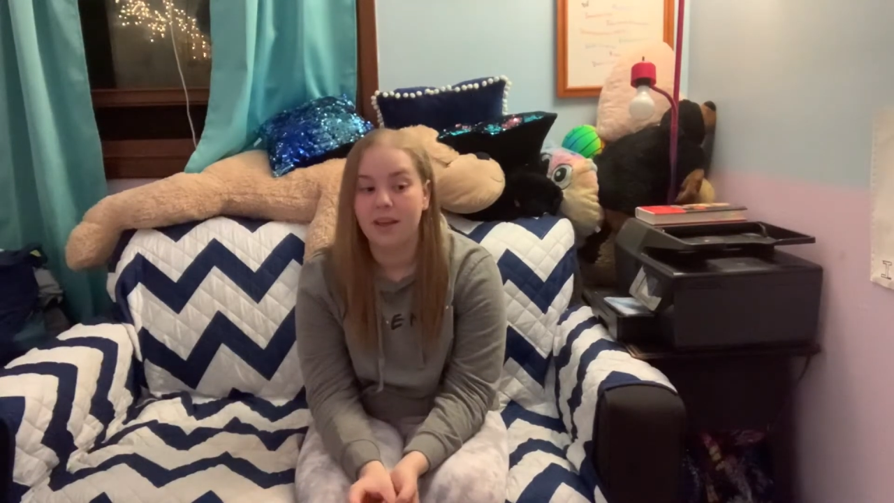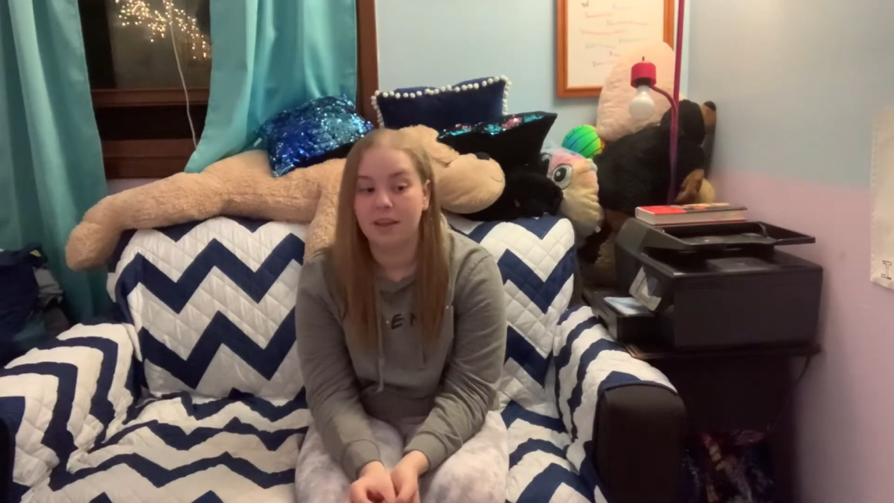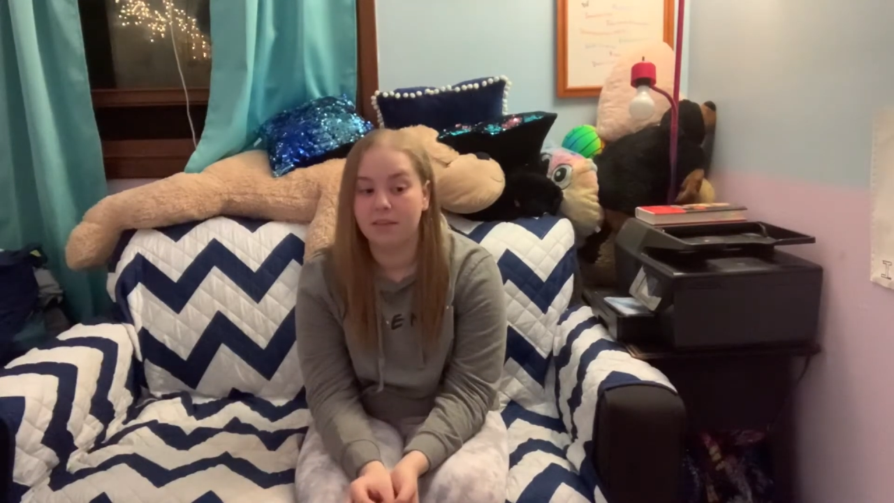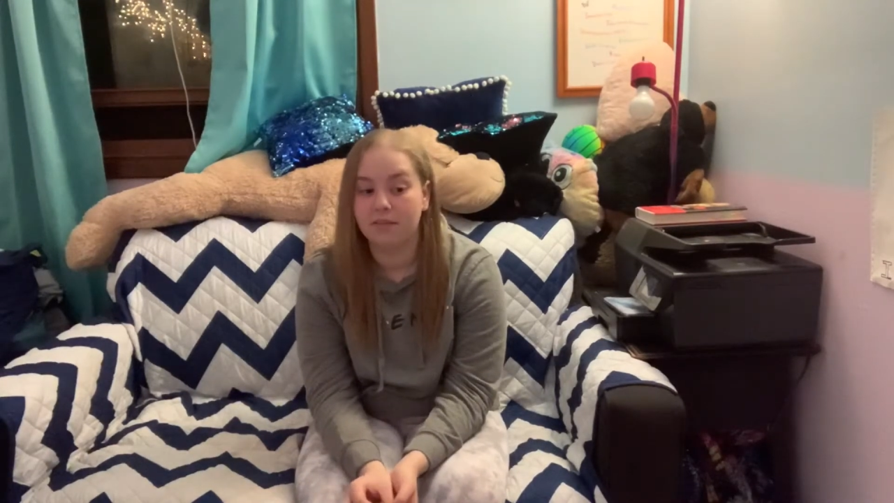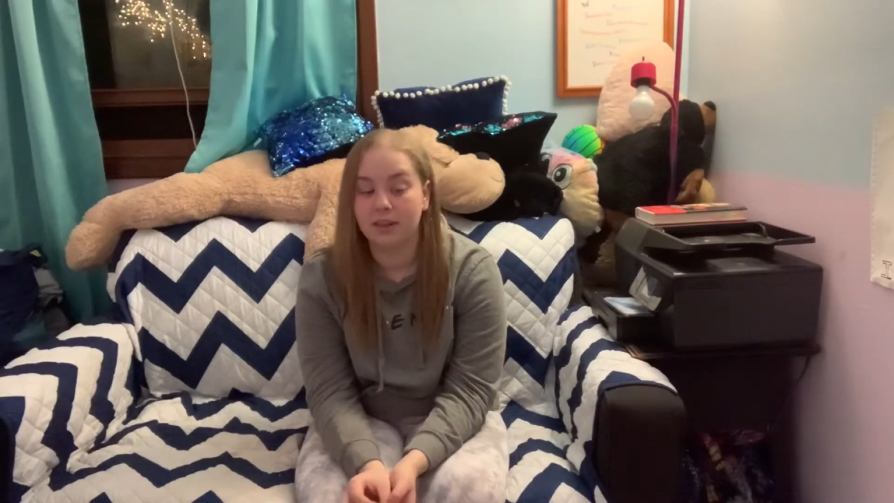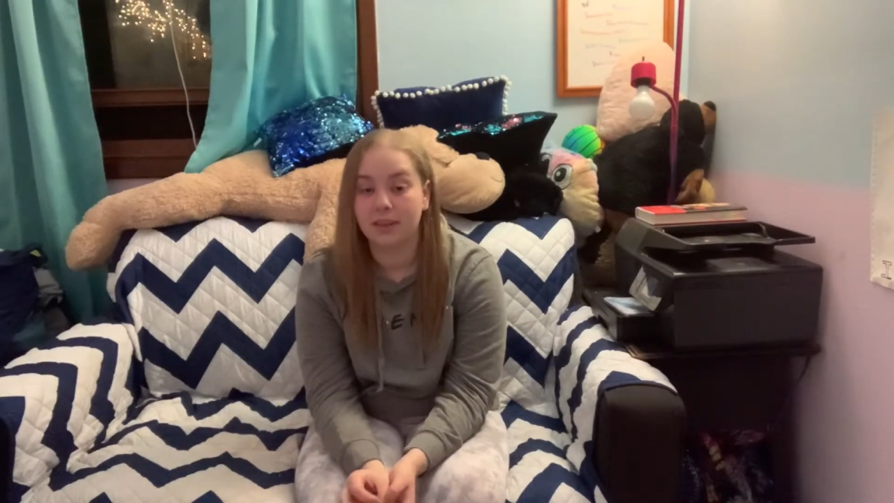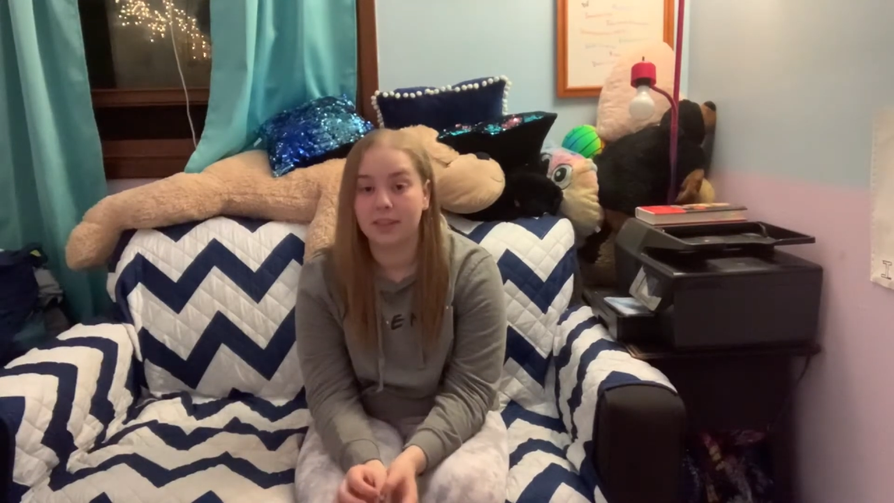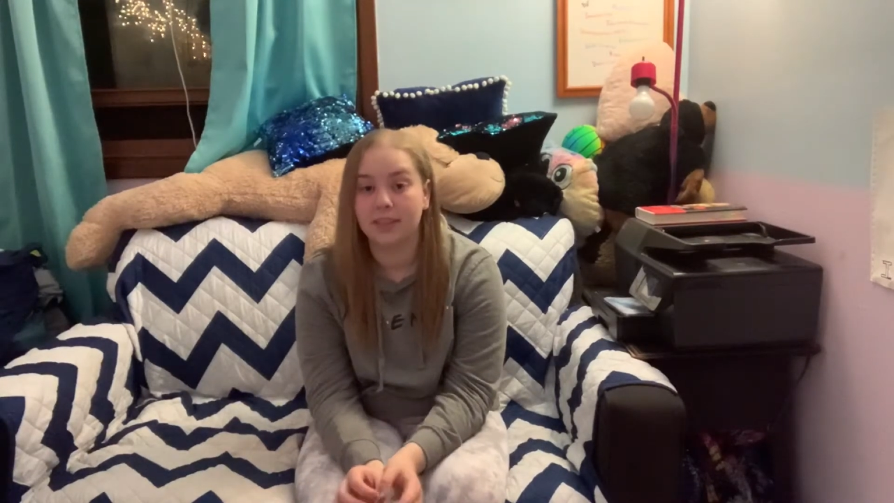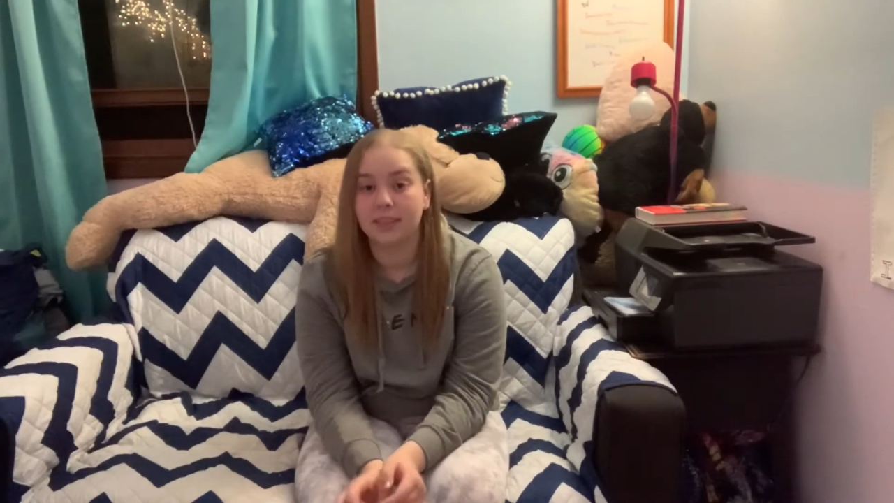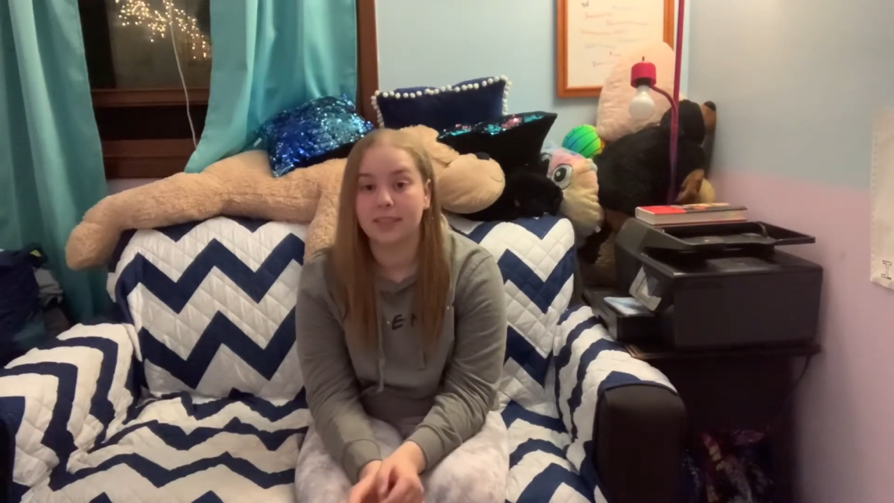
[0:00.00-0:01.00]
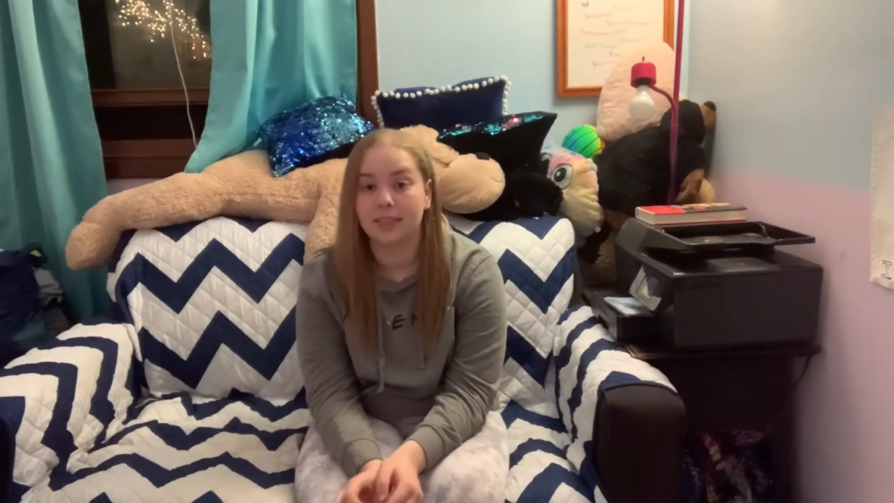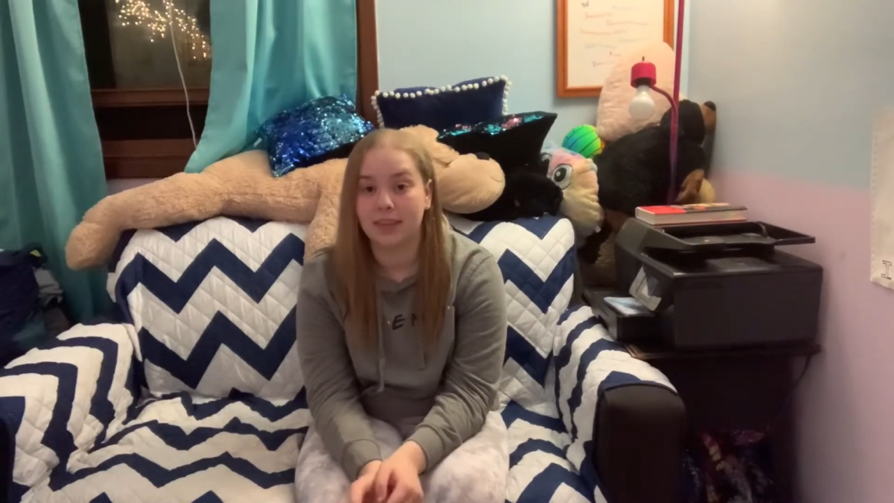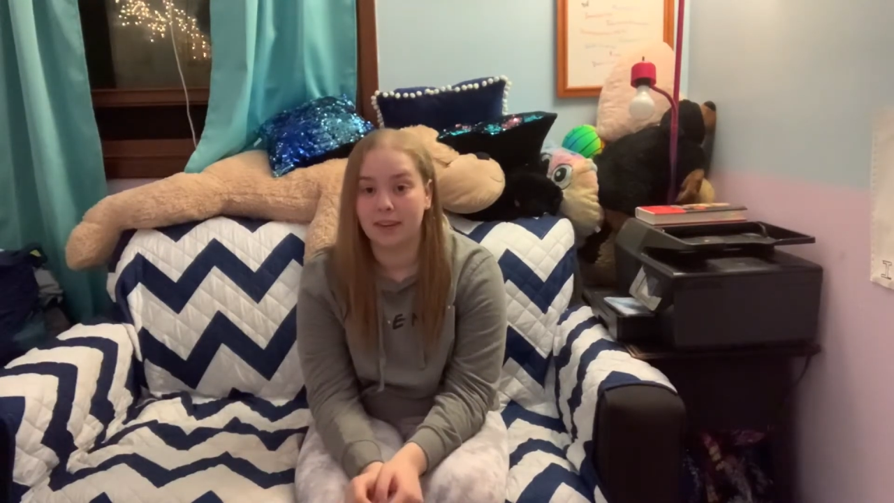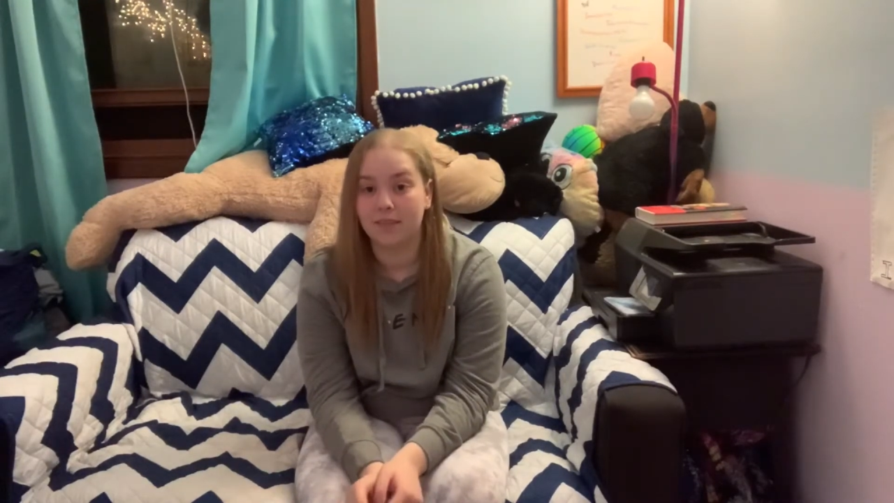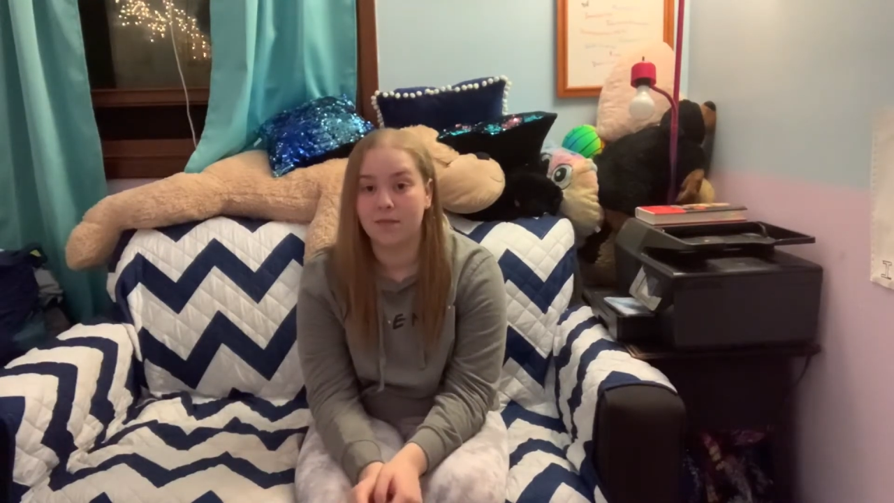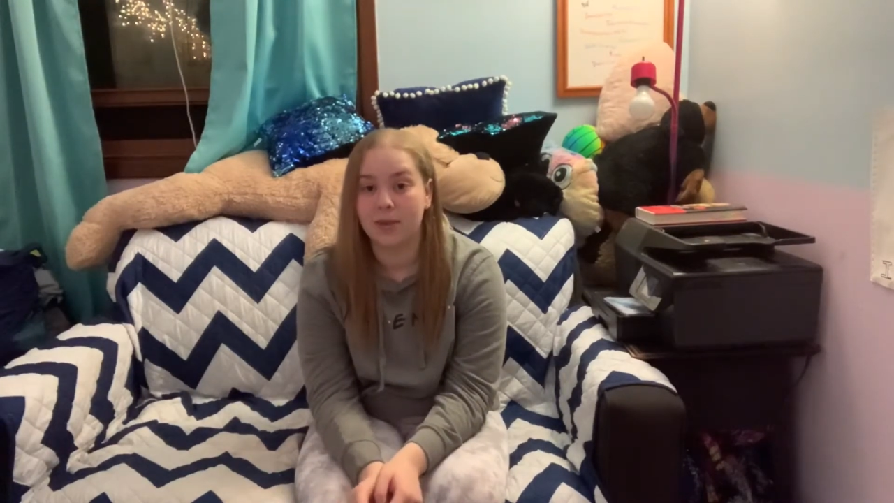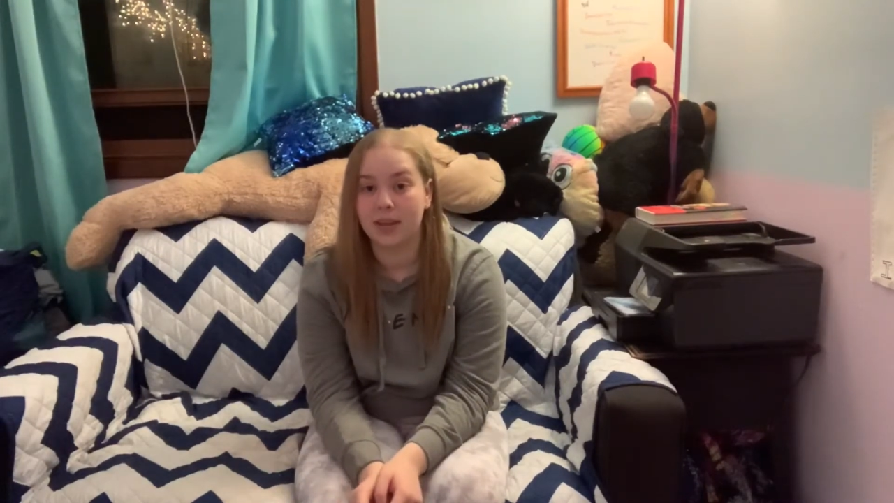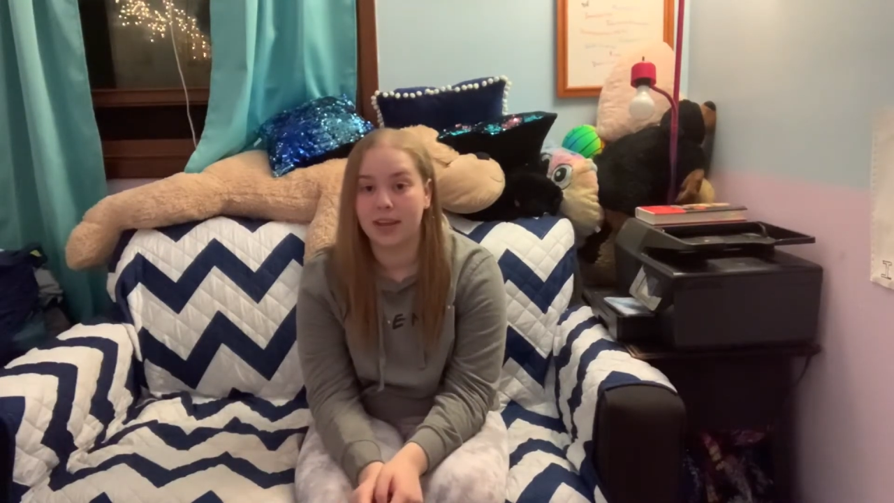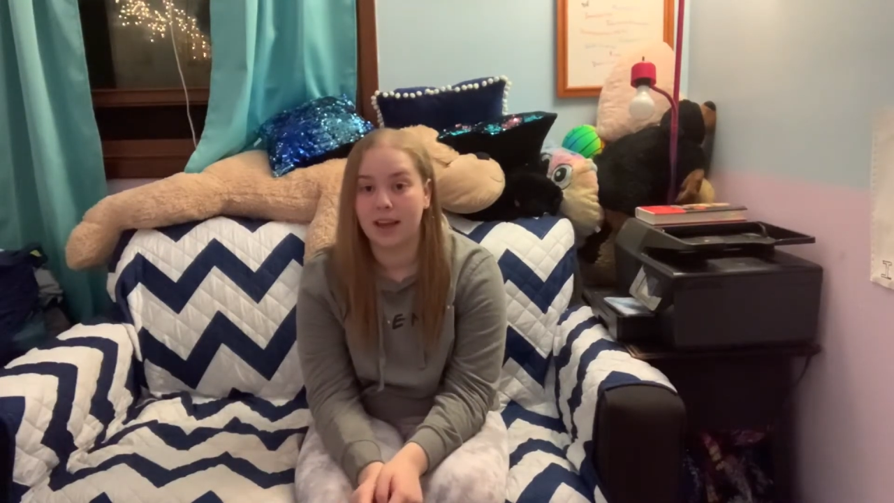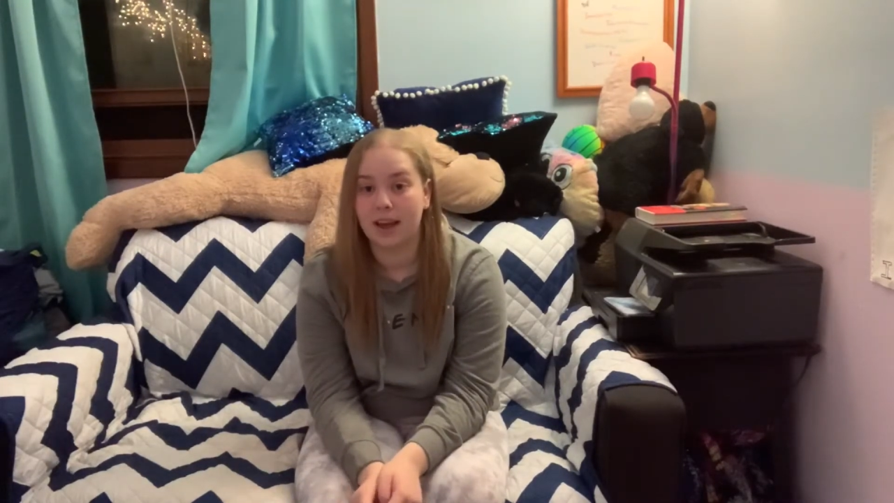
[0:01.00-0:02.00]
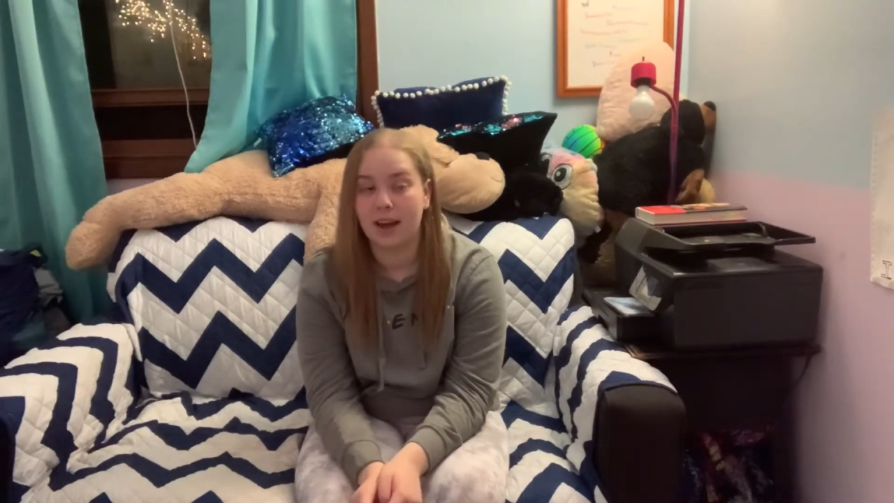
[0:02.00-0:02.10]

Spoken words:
You've literally saved me.